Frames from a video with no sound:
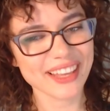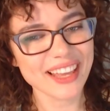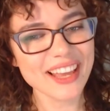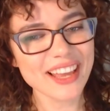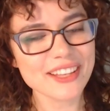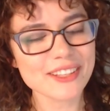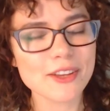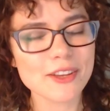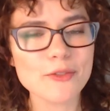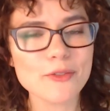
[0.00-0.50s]

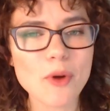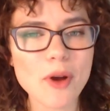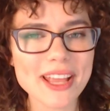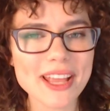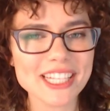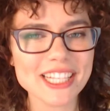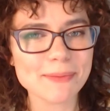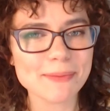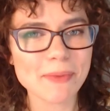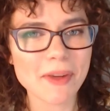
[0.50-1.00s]
So what
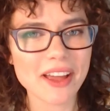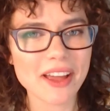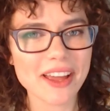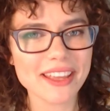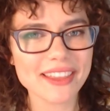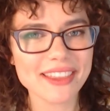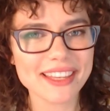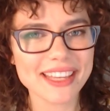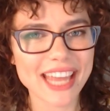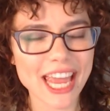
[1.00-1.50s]

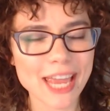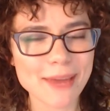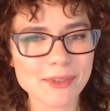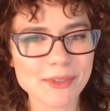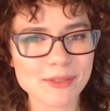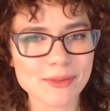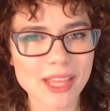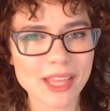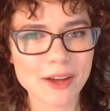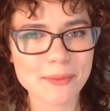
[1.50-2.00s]
inspired the
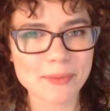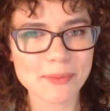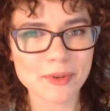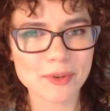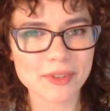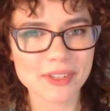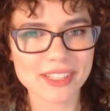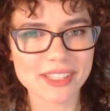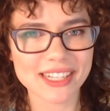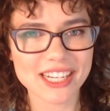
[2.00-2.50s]
Gamers Without
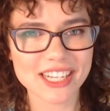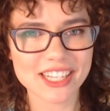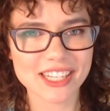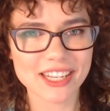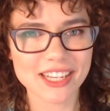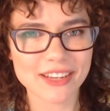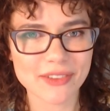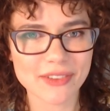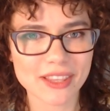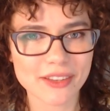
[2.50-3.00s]
Borders
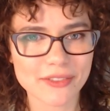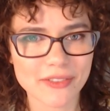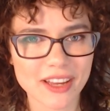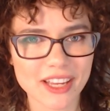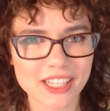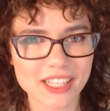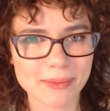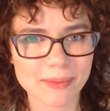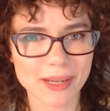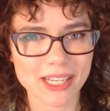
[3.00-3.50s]
initiative in the
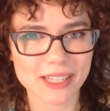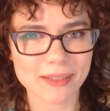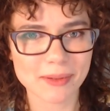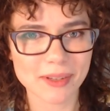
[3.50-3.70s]
first place?